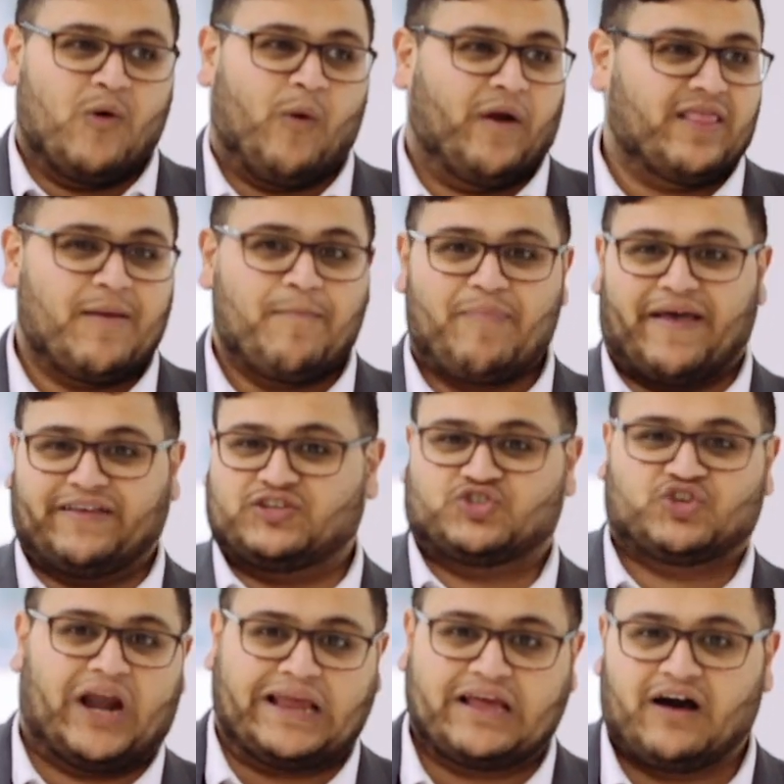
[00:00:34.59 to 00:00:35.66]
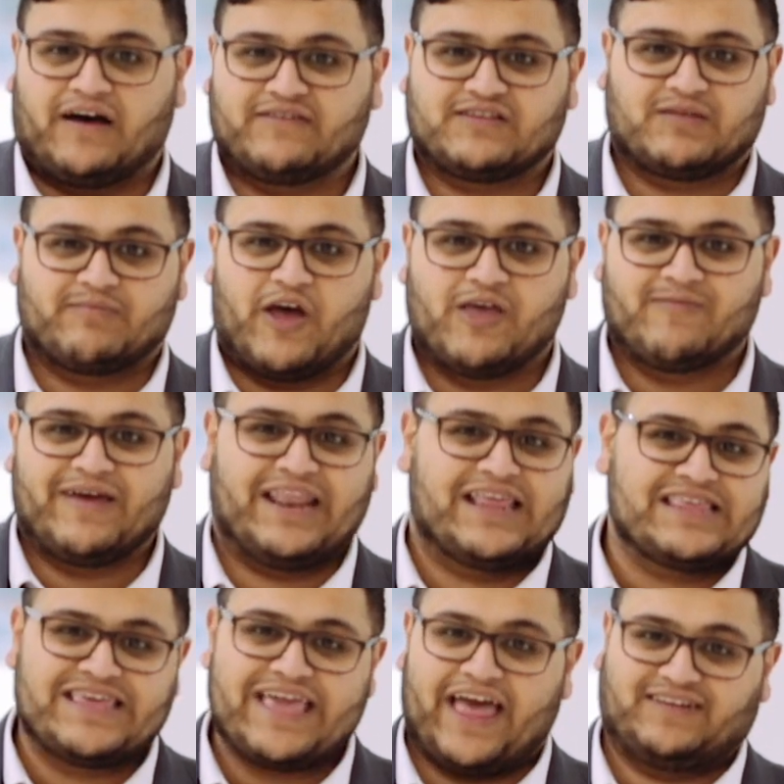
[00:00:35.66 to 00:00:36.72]
one of the best track cars at the moment,
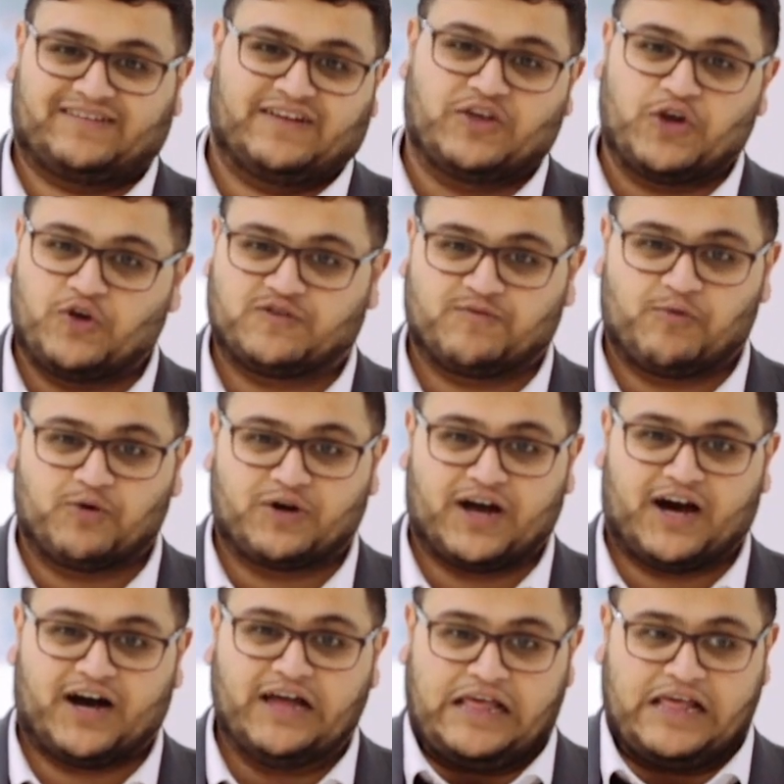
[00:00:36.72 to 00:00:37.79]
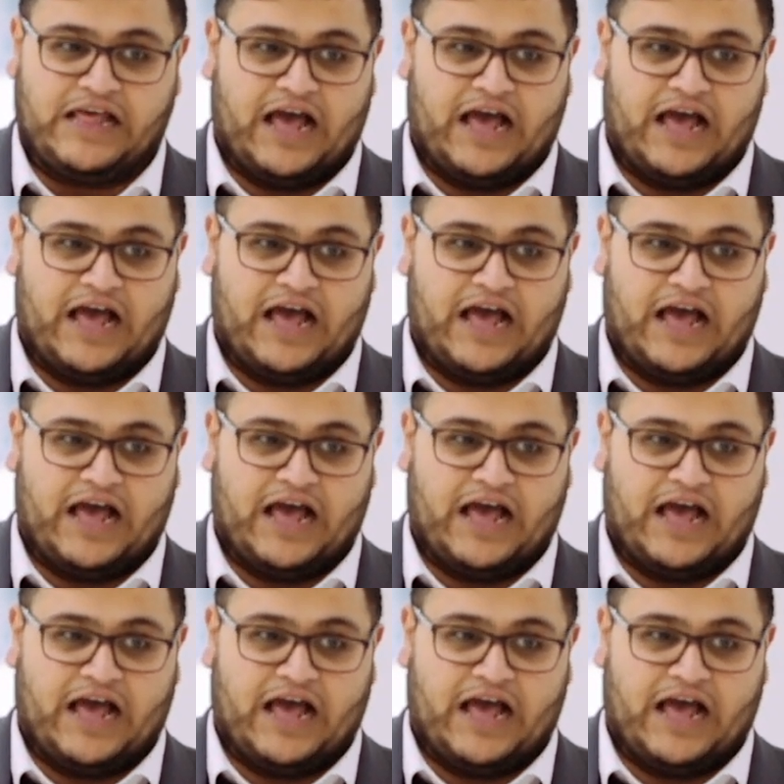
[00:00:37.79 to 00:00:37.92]
and yet a usable car.